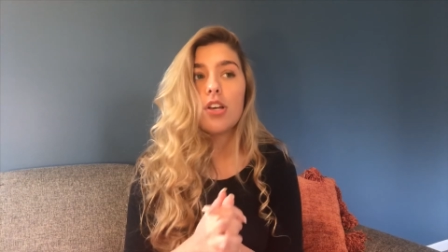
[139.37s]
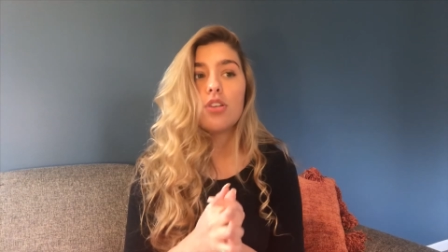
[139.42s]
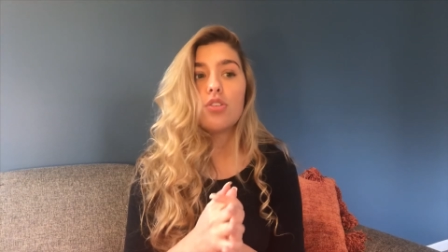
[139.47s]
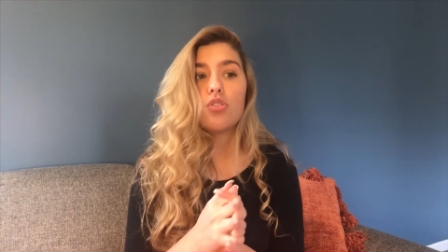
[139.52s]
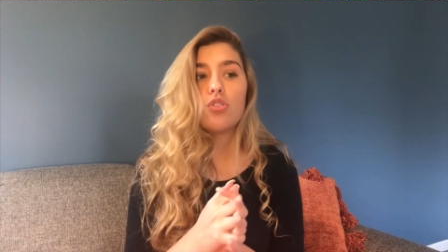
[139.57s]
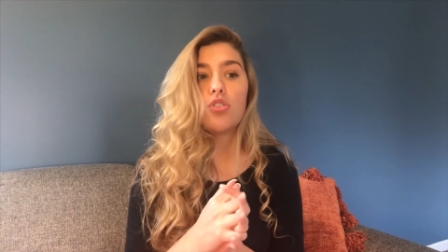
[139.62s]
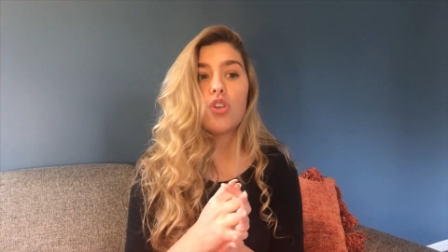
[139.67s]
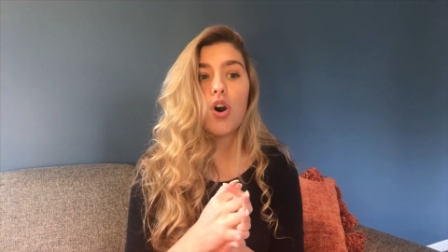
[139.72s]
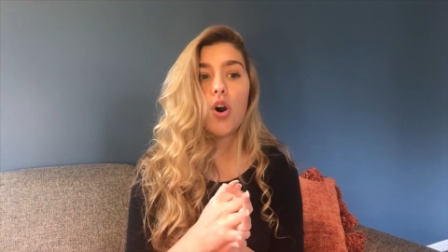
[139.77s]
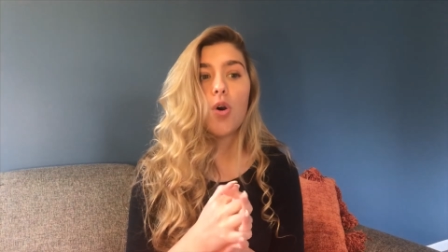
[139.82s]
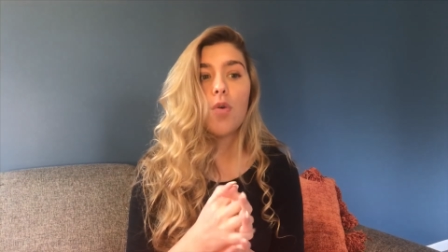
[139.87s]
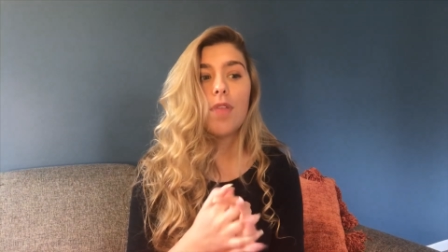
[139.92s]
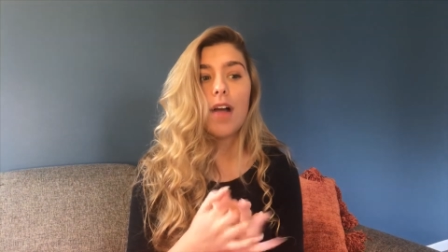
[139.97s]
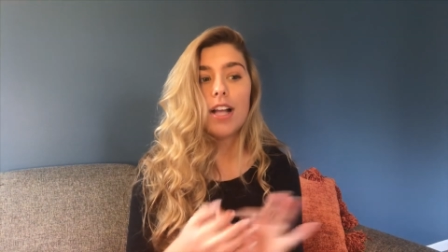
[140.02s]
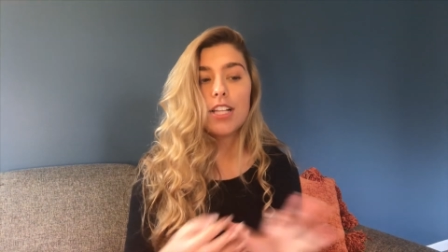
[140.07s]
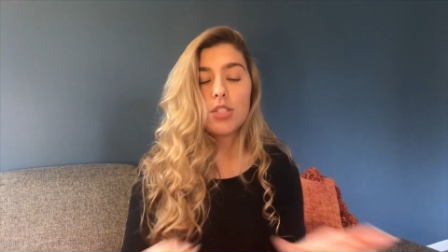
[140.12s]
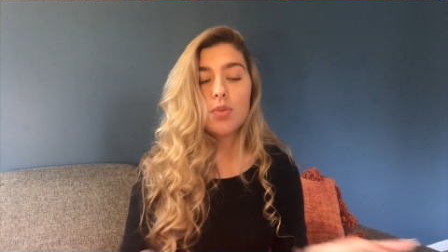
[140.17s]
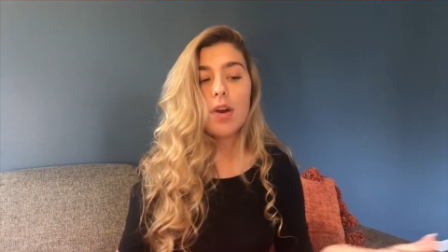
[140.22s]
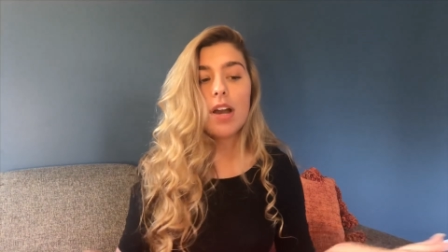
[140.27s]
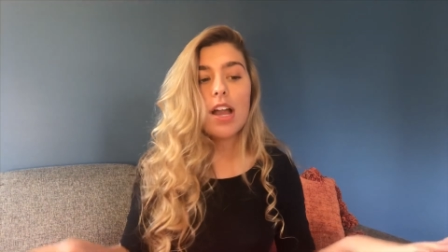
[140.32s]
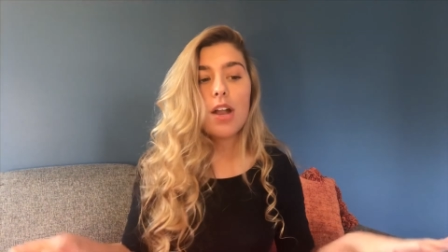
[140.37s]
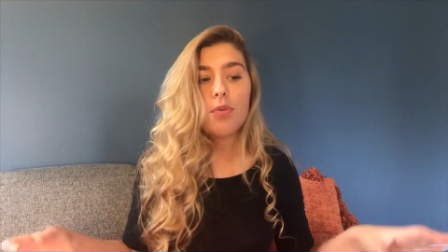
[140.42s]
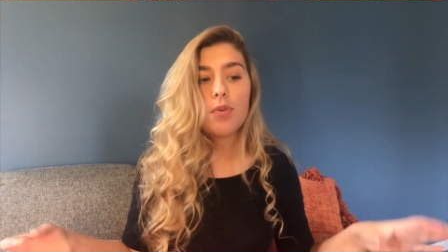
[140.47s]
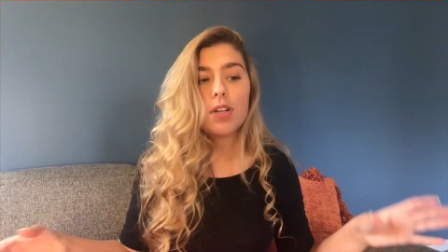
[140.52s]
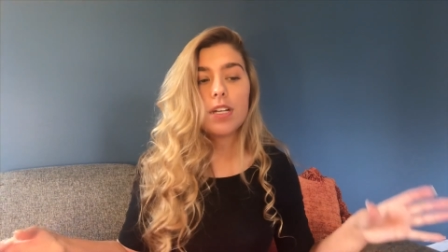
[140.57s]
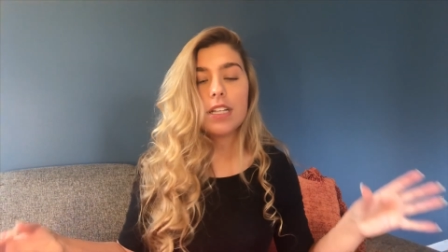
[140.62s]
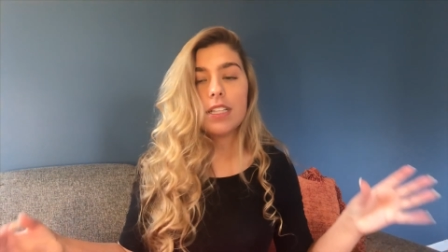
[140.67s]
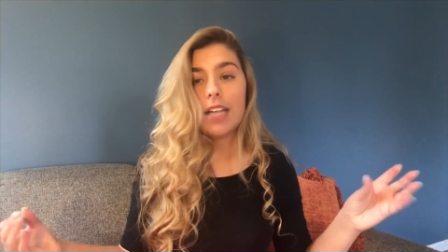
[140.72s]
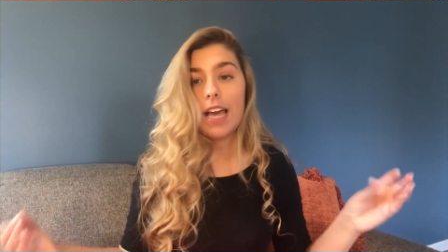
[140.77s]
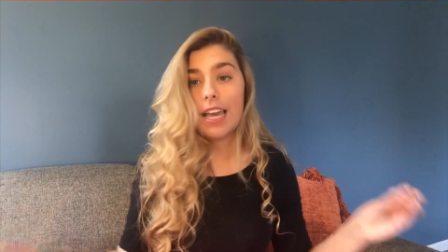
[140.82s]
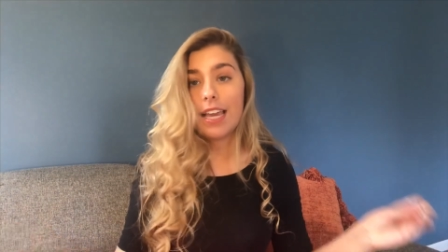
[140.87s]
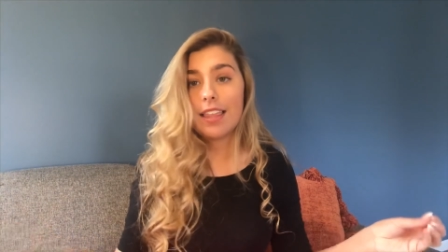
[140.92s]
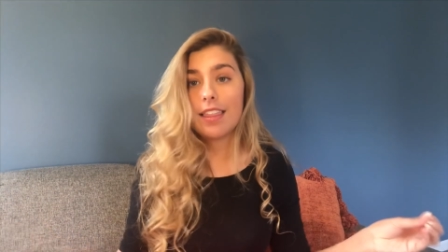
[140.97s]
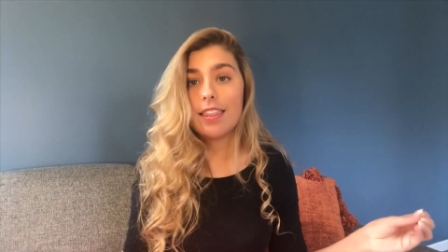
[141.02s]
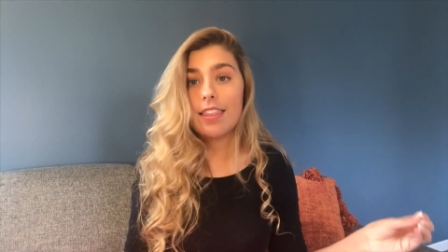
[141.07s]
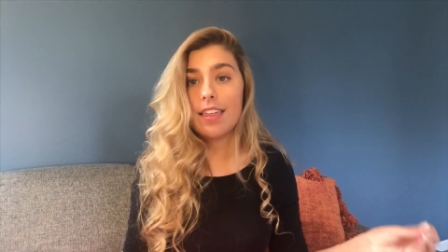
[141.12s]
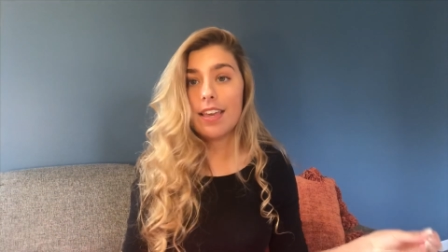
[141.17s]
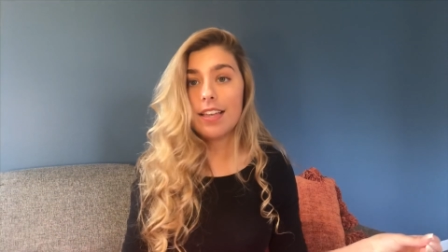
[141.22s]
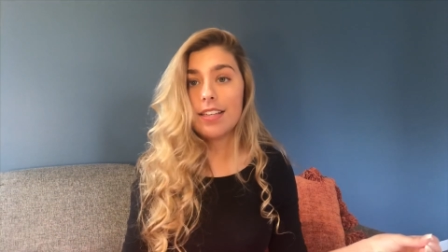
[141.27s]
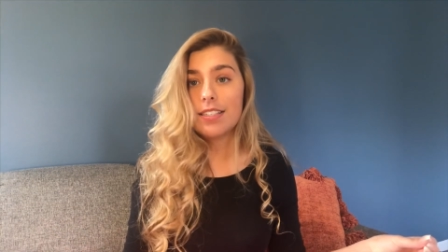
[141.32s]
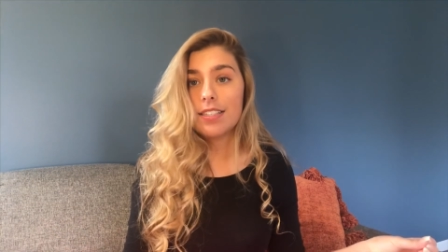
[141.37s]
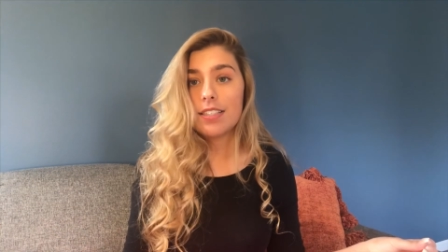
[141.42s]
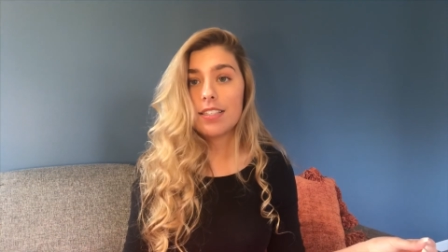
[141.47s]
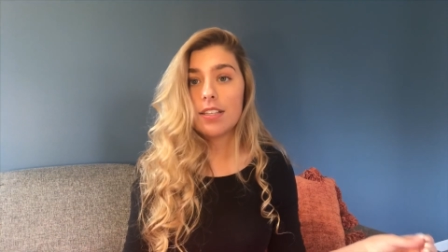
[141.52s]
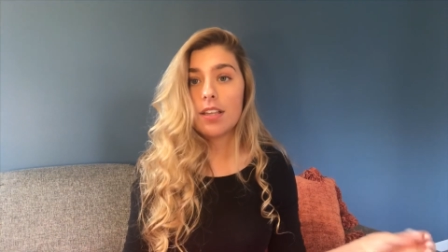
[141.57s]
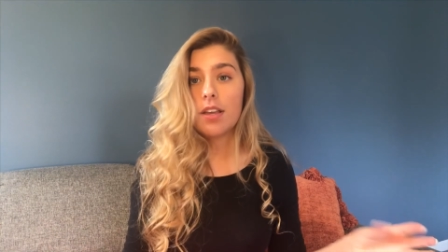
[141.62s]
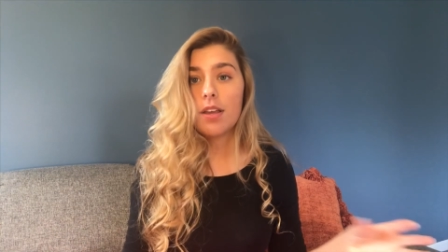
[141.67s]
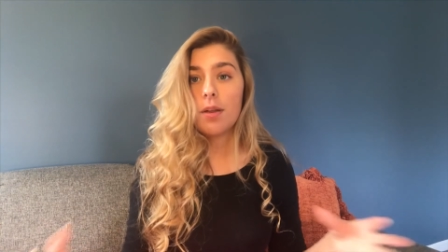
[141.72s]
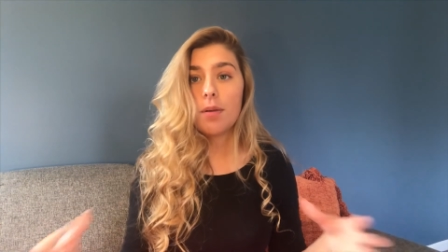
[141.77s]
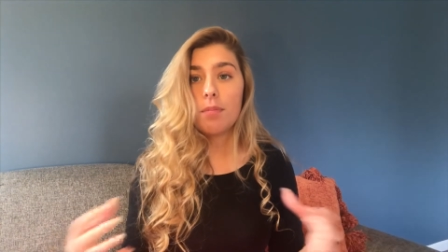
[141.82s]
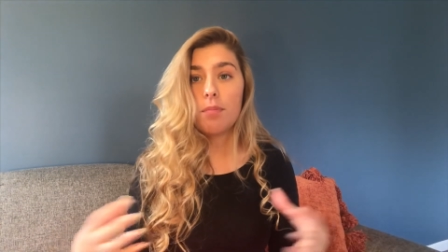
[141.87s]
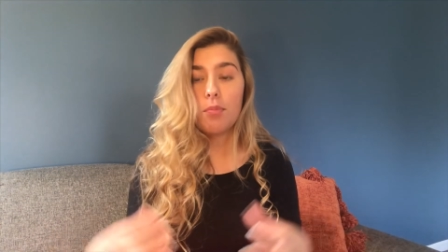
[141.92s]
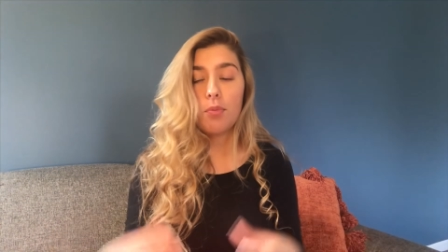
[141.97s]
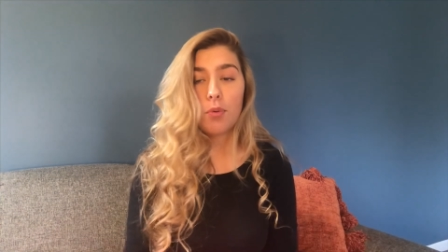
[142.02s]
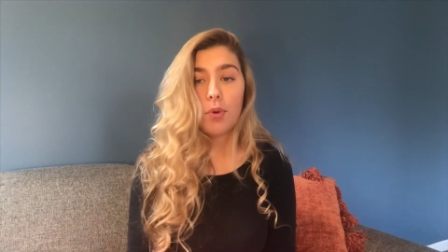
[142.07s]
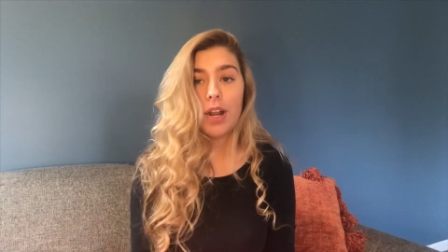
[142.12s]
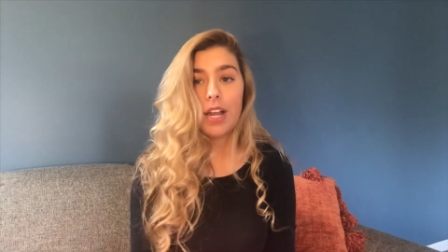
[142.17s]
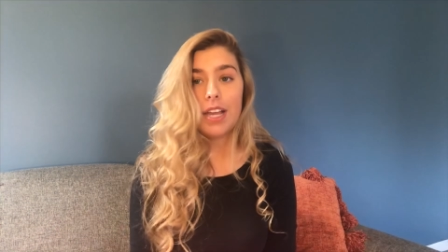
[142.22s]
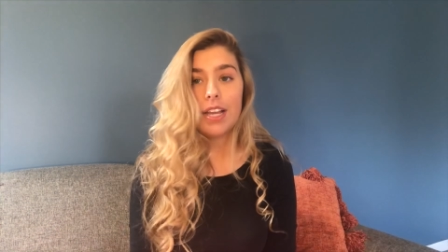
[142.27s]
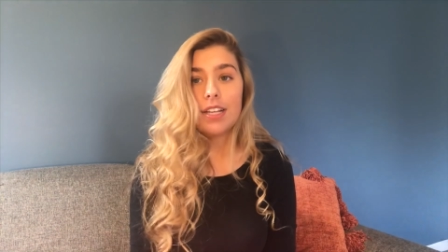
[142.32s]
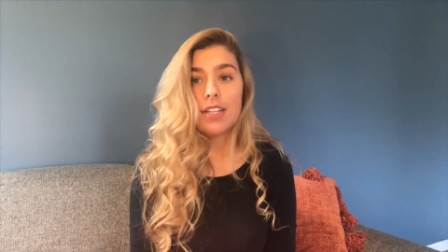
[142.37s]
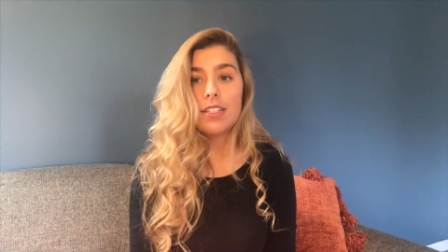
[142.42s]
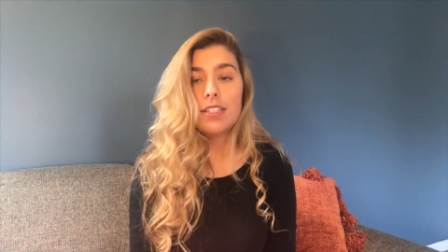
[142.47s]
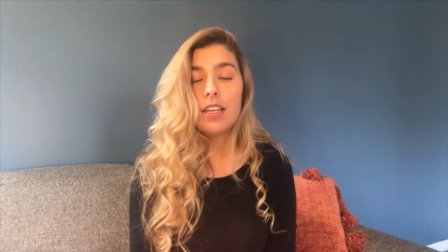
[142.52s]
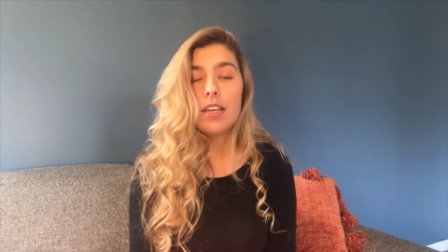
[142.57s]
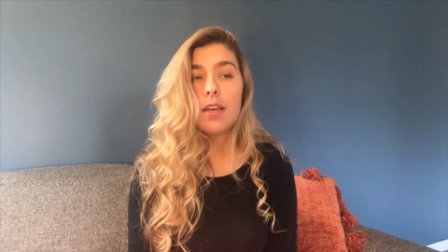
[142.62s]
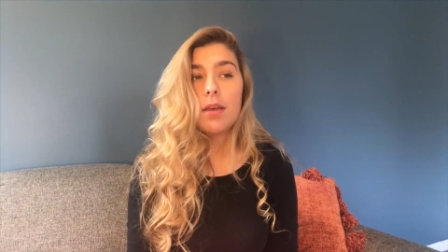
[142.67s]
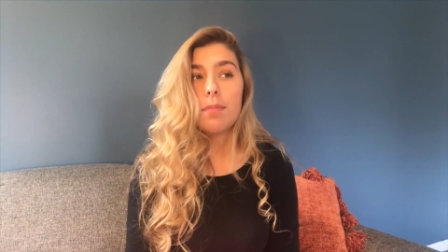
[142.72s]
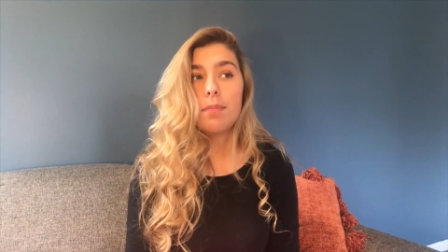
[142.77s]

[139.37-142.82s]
So that's why I really like this brand,